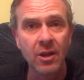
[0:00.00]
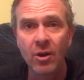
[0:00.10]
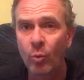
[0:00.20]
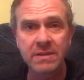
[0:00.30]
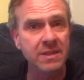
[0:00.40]

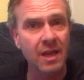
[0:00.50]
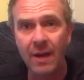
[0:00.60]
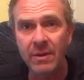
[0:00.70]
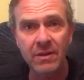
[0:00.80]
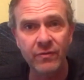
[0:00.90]
was
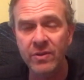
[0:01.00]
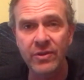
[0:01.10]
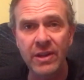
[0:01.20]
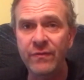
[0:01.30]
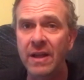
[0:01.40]
coming for the
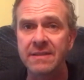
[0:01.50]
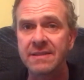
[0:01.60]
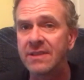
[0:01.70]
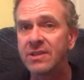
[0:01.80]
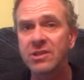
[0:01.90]
defense.
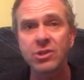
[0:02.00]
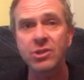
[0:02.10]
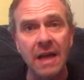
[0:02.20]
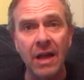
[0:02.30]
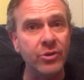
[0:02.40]
They just
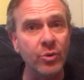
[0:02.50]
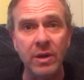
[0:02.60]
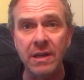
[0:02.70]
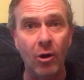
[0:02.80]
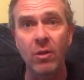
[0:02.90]
could not do
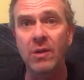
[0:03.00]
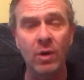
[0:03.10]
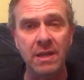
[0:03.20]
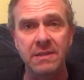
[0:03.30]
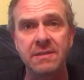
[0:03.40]
it all at
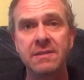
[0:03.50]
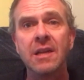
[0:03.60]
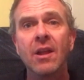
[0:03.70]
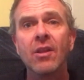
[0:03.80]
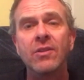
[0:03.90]
once.
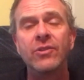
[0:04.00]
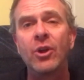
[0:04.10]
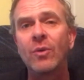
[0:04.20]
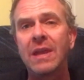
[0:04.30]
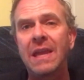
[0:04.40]

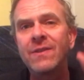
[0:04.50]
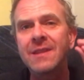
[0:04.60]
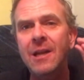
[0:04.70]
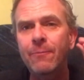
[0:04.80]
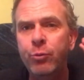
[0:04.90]
So even
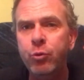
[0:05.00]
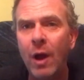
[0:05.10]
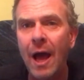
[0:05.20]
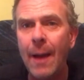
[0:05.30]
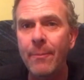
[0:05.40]
their
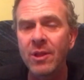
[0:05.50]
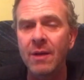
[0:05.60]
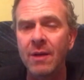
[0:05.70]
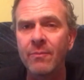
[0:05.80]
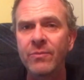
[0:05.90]

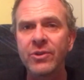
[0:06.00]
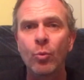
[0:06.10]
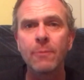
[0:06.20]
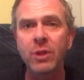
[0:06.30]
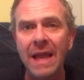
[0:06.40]
problems
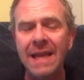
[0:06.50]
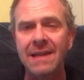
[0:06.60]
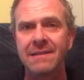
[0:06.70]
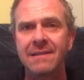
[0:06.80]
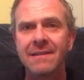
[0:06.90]
were
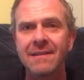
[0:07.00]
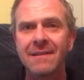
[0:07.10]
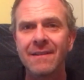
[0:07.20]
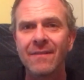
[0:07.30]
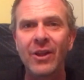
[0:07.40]
planned.
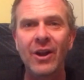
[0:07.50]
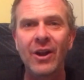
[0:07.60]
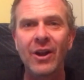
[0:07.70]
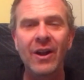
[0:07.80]
There haven't